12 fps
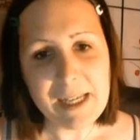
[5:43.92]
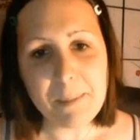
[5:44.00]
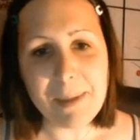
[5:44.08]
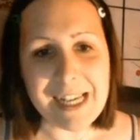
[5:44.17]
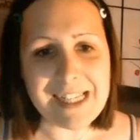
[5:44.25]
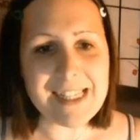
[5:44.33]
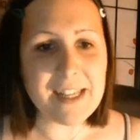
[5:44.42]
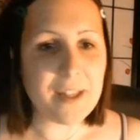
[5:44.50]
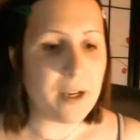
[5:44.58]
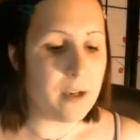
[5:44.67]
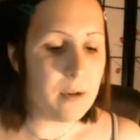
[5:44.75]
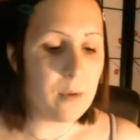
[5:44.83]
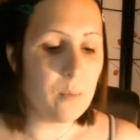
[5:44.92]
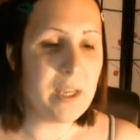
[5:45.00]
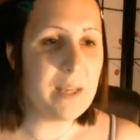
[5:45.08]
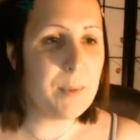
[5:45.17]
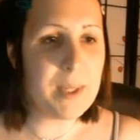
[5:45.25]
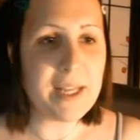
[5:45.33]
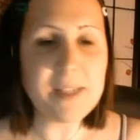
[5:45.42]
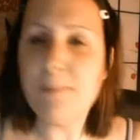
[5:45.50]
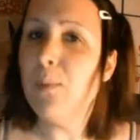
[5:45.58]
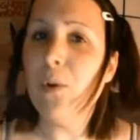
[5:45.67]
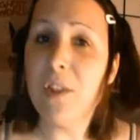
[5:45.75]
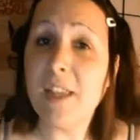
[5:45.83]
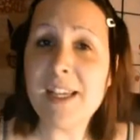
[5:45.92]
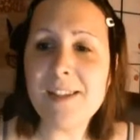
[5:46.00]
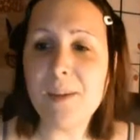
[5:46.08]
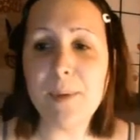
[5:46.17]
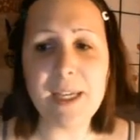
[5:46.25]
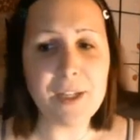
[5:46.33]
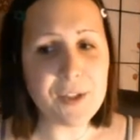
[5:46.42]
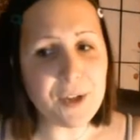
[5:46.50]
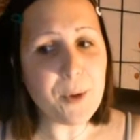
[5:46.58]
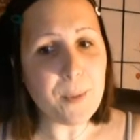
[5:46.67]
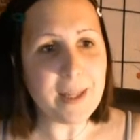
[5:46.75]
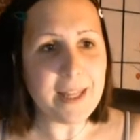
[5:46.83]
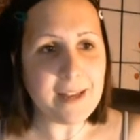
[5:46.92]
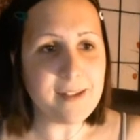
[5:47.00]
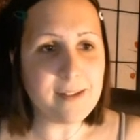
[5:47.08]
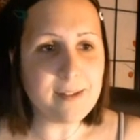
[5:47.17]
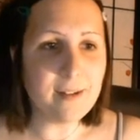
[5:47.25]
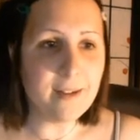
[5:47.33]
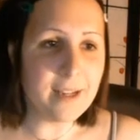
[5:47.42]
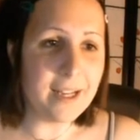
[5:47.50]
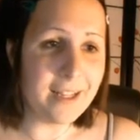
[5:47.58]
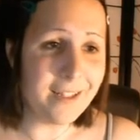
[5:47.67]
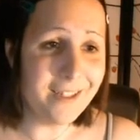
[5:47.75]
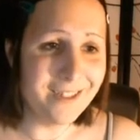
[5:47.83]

But is it though? We, we there's more things that we can do with this. Okay,